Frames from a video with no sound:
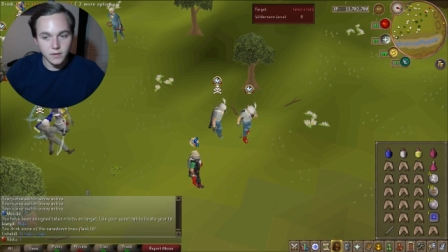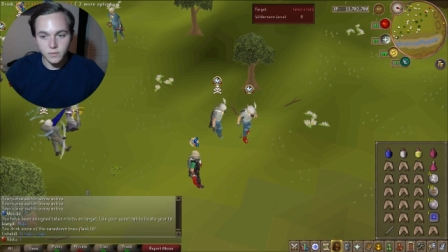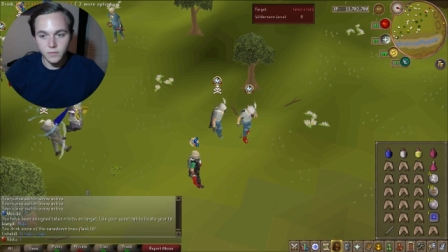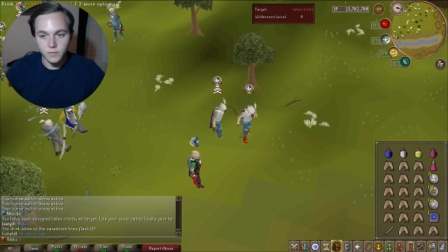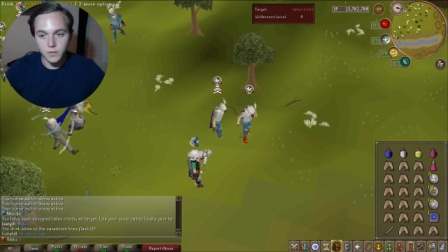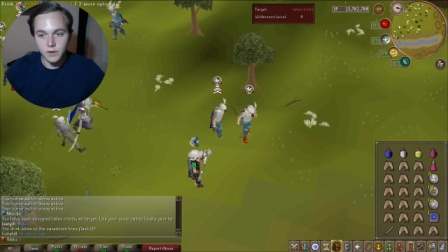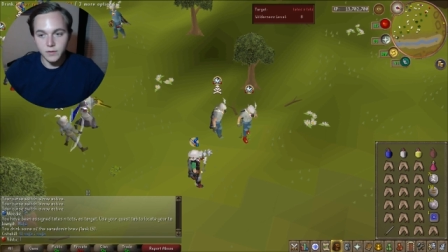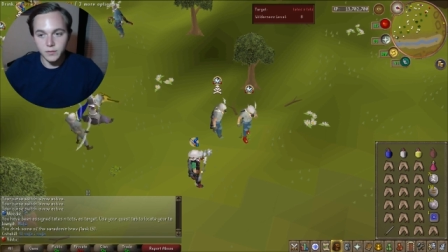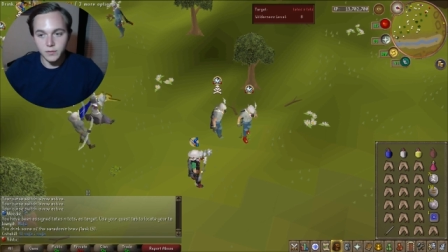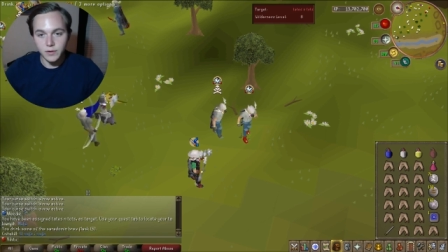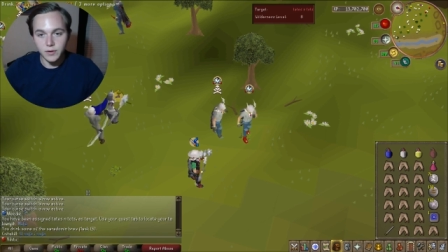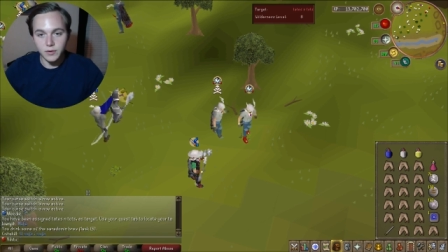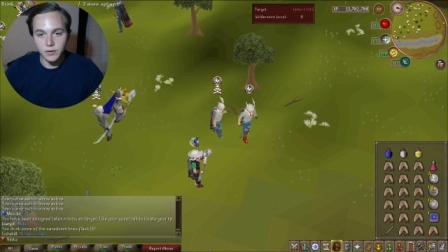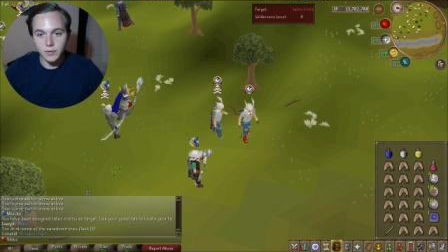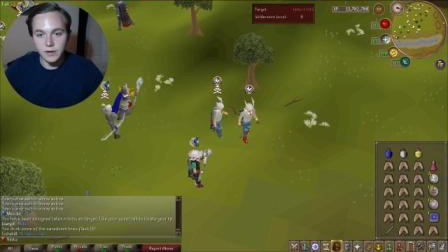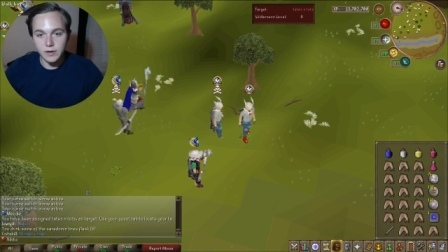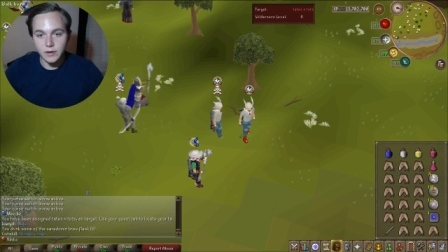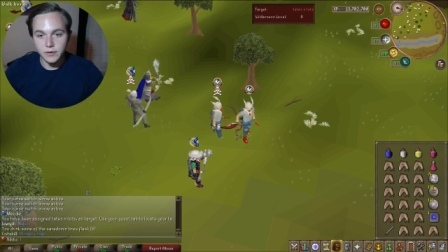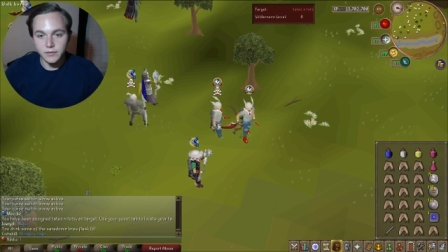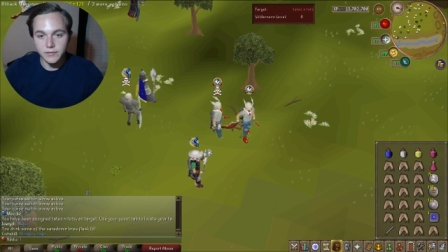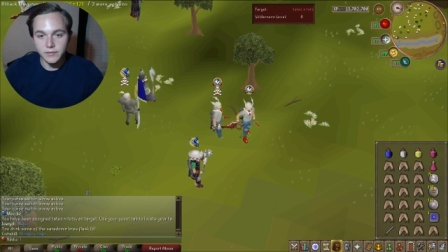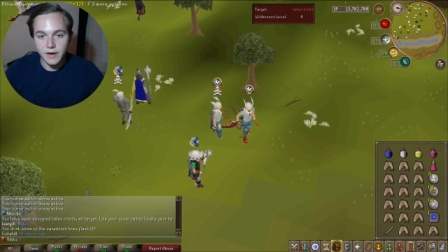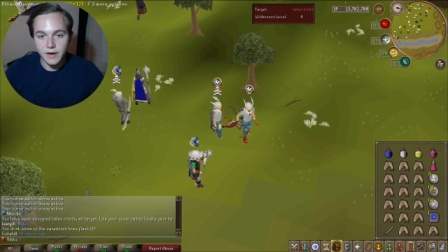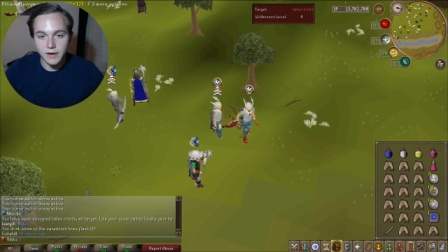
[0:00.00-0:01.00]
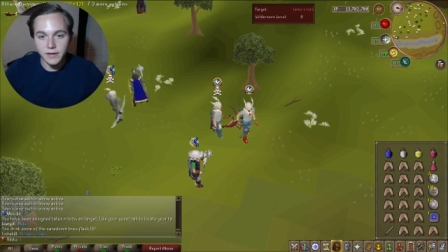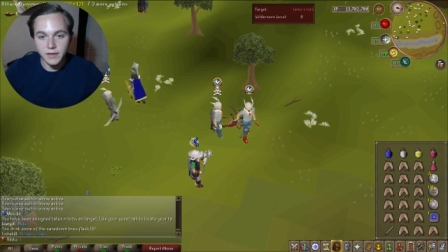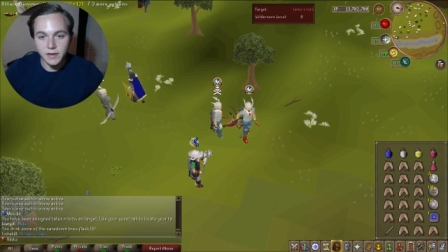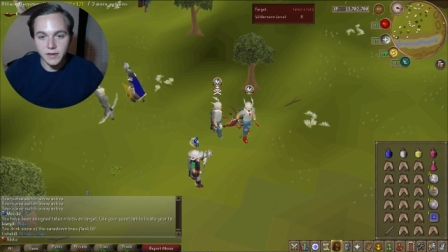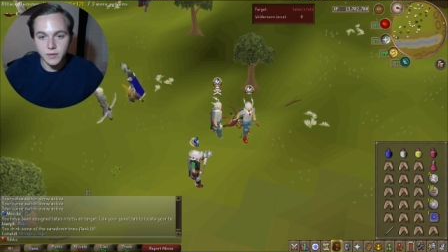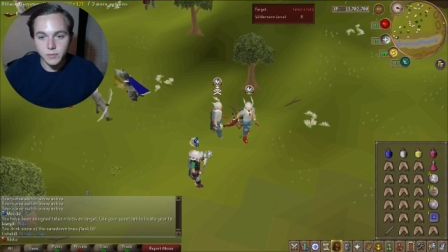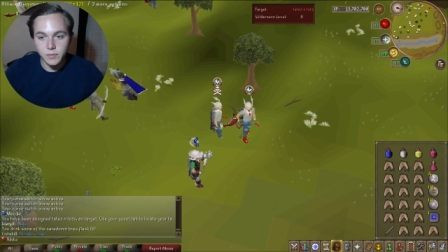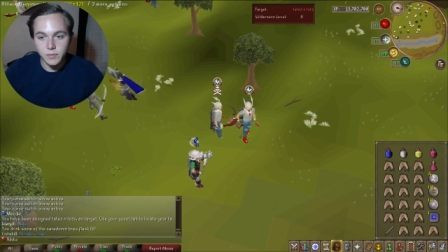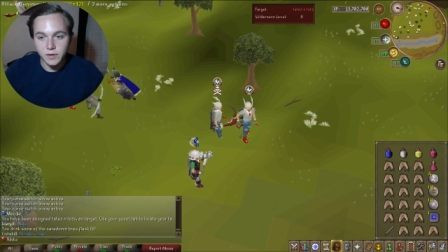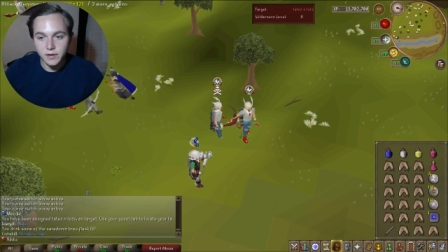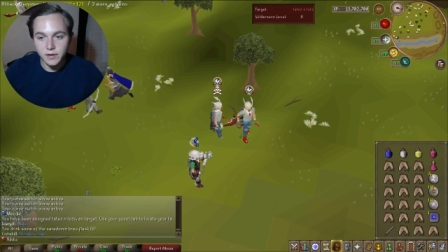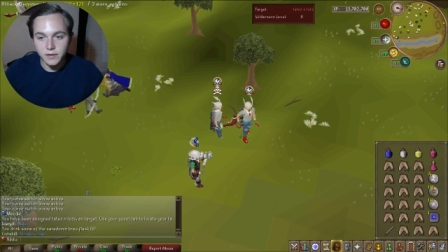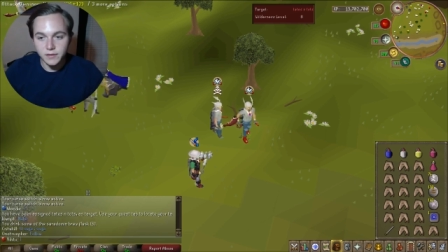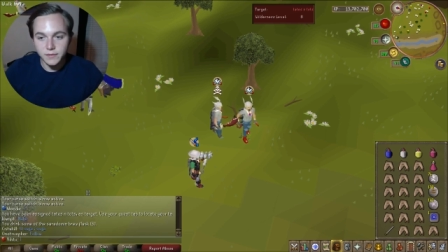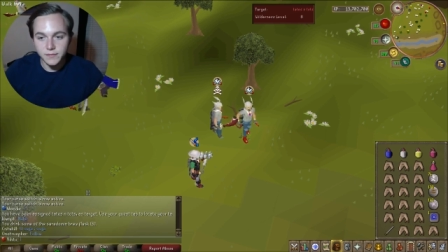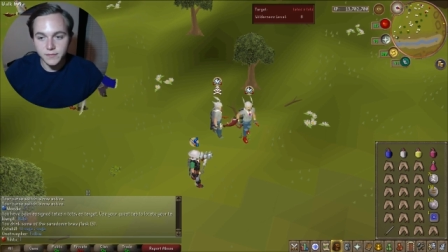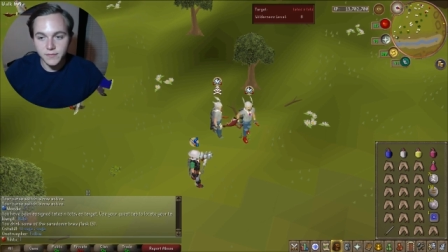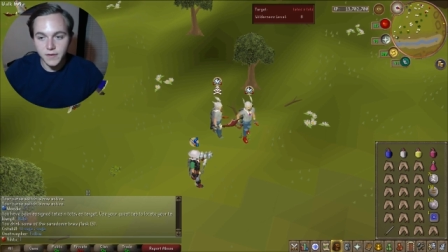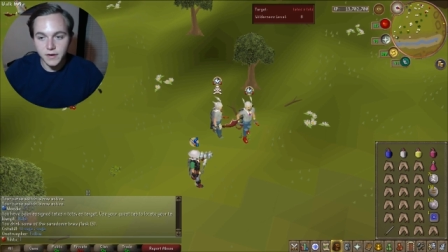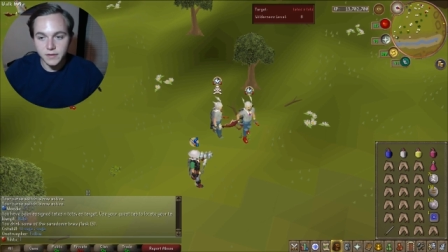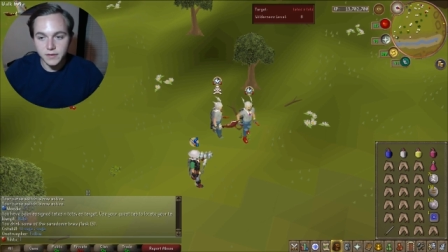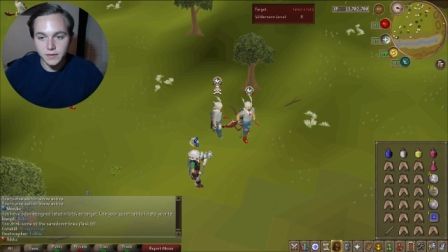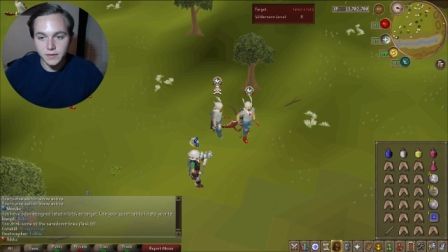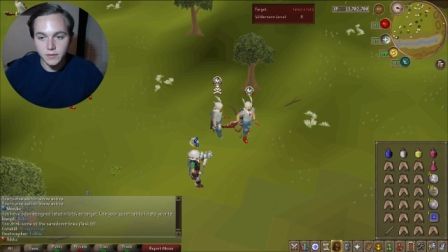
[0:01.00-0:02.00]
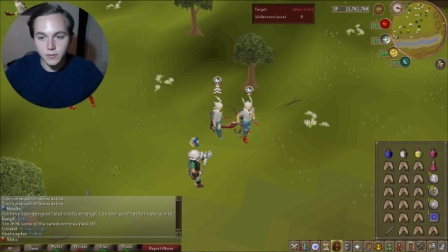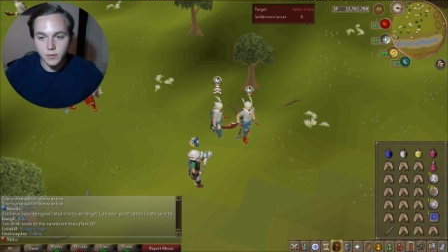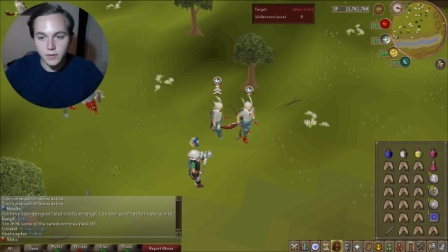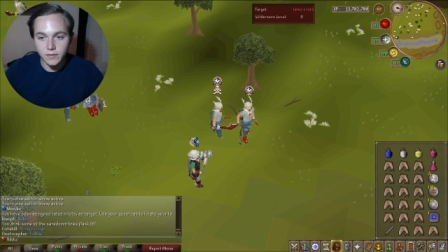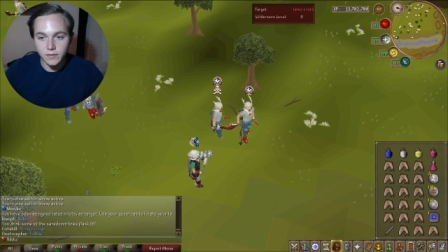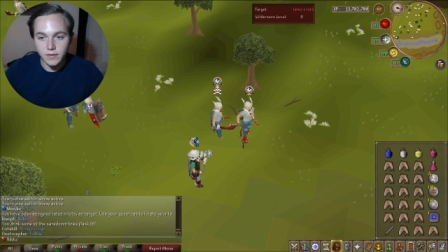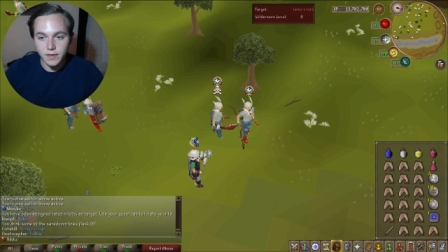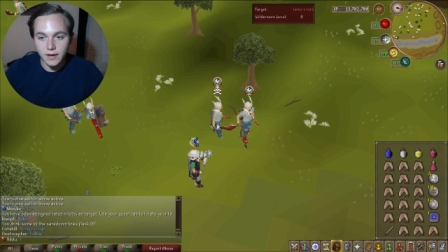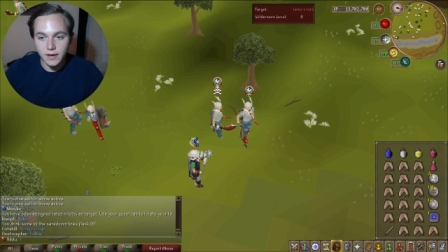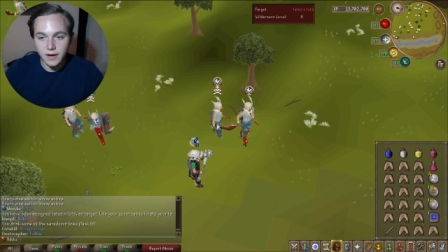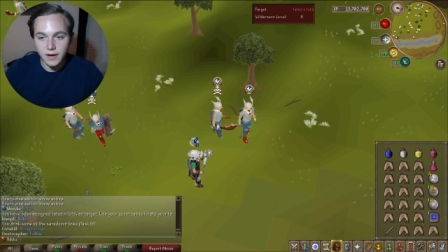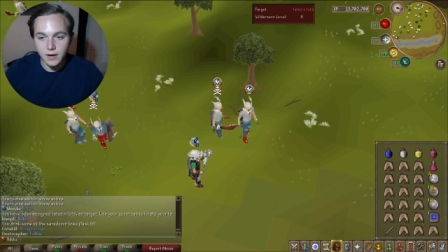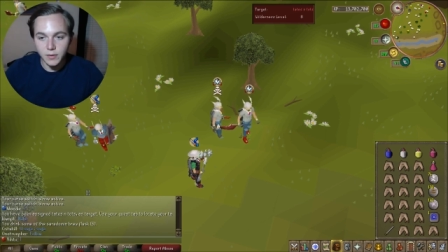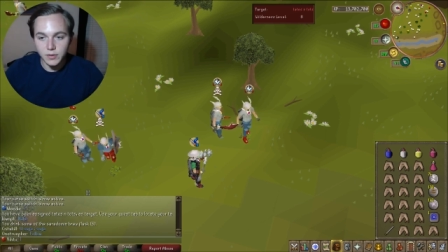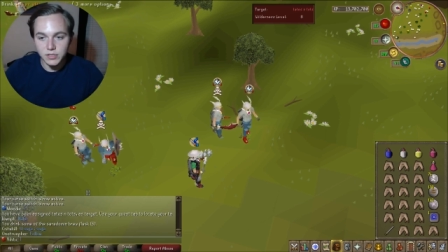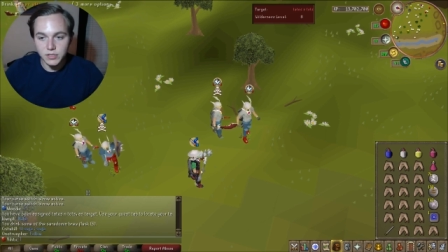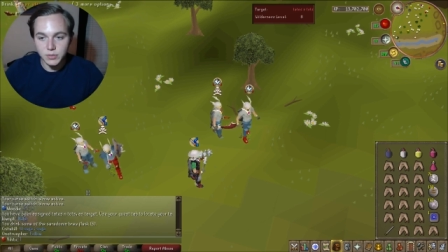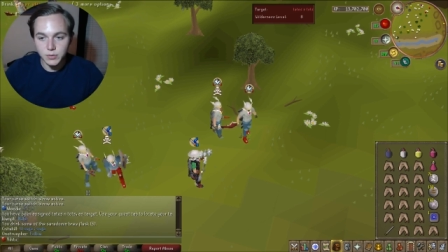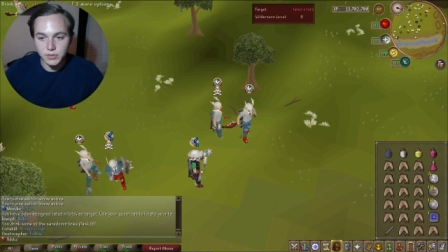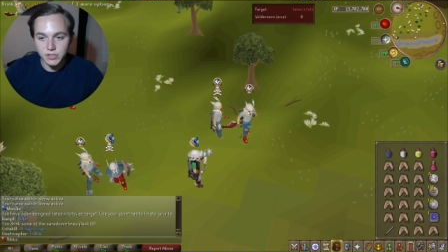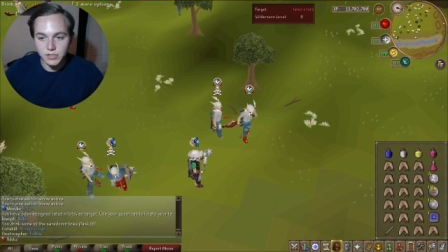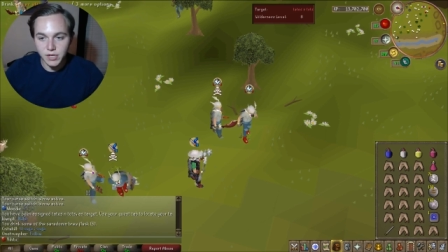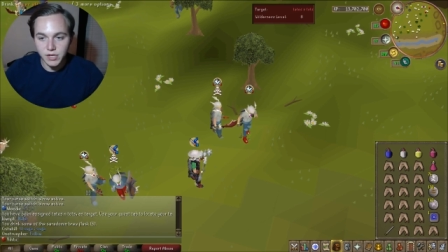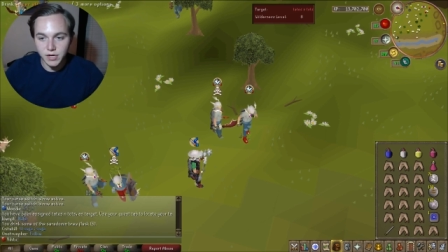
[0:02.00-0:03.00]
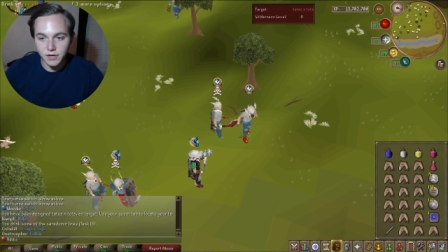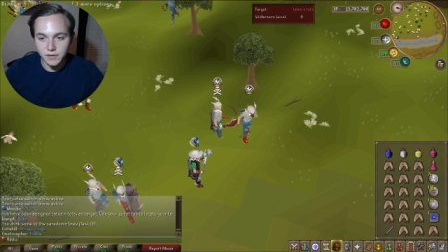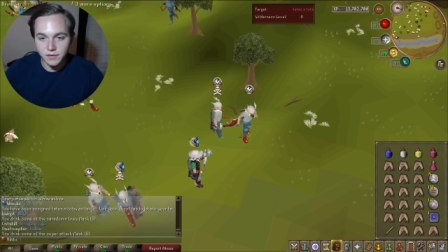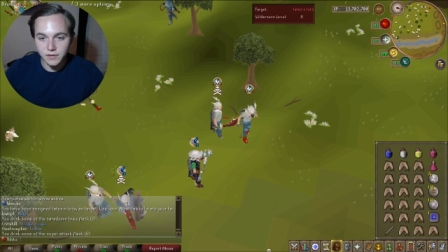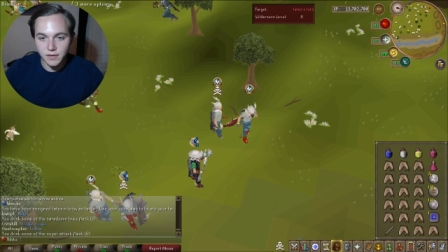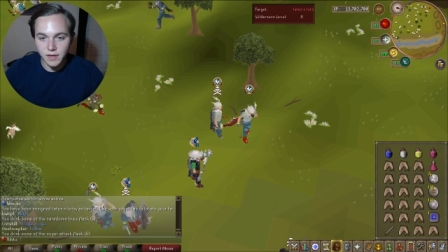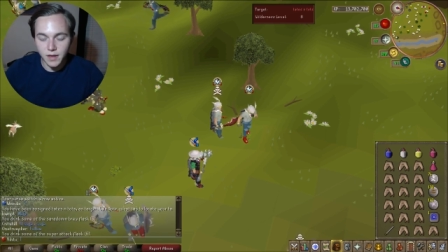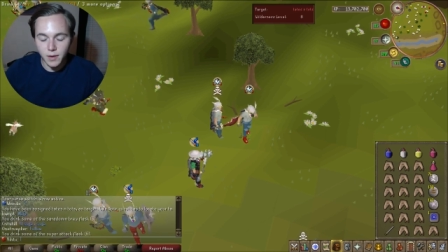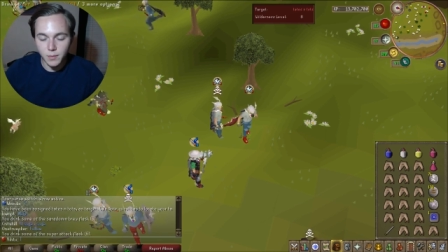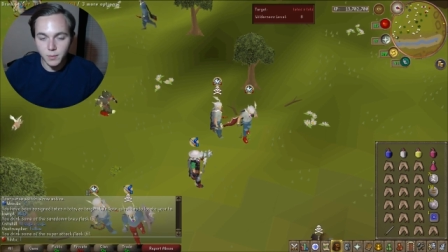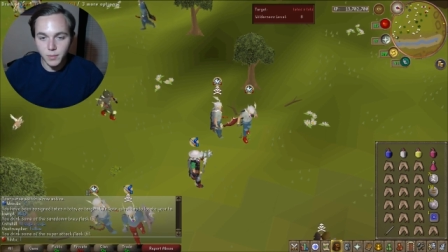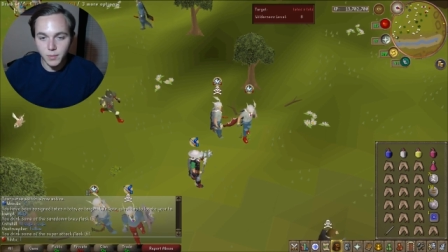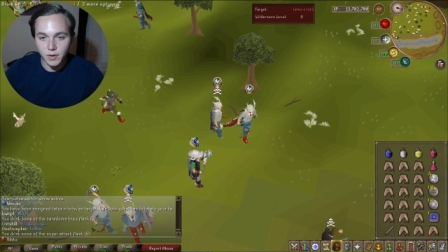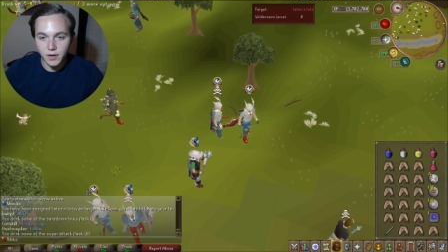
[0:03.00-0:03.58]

when we were when I was fighting him because fuck whoever that guy was. I wish I got his name.